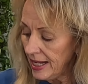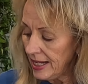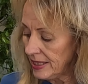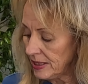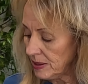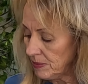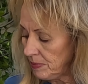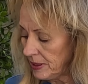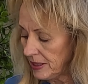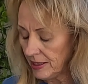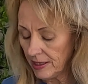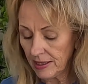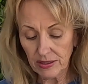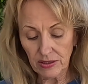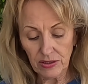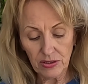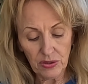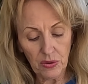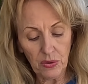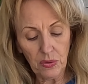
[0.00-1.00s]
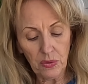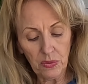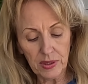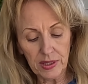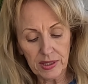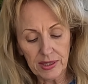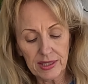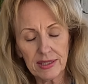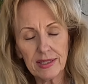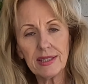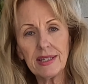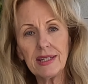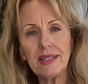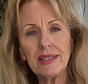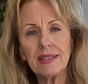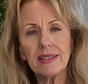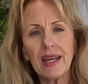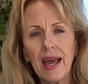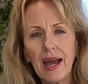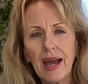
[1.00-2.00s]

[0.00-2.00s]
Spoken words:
is because so that the seed is